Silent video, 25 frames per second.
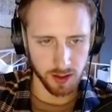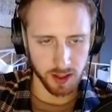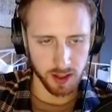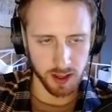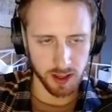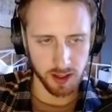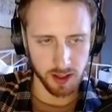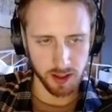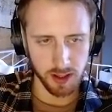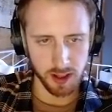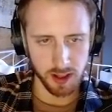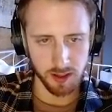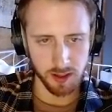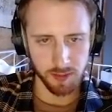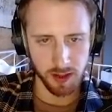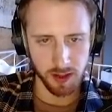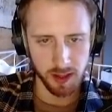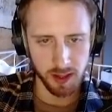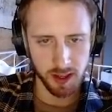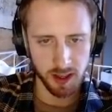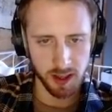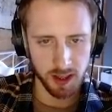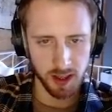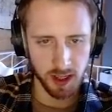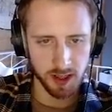
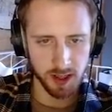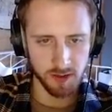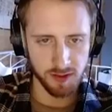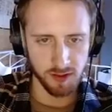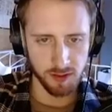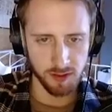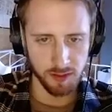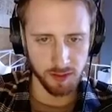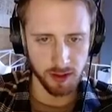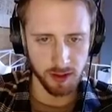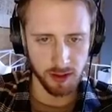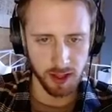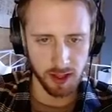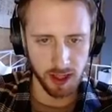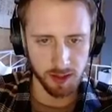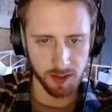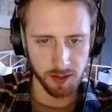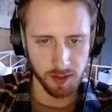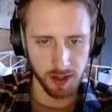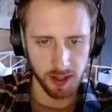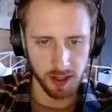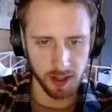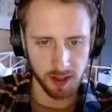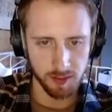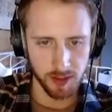is nice from the
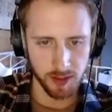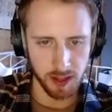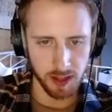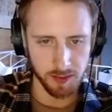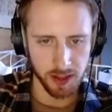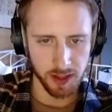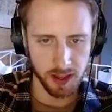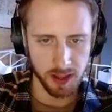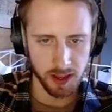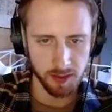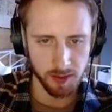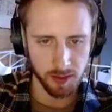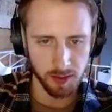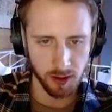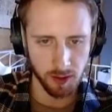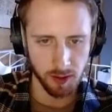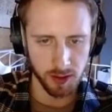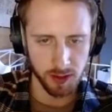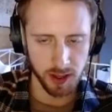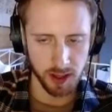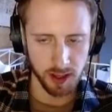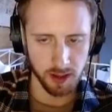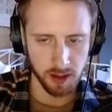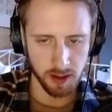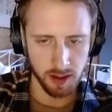enemy team. The enemy team
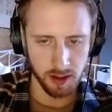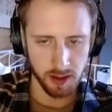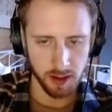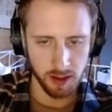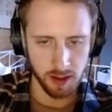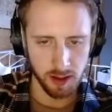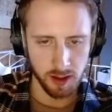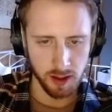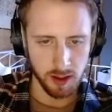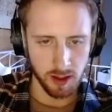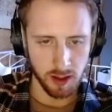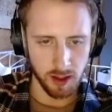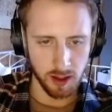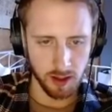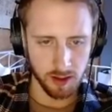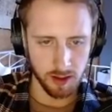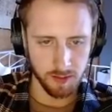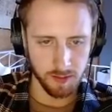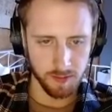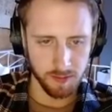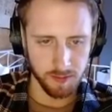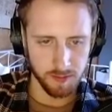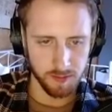goes in. Obviously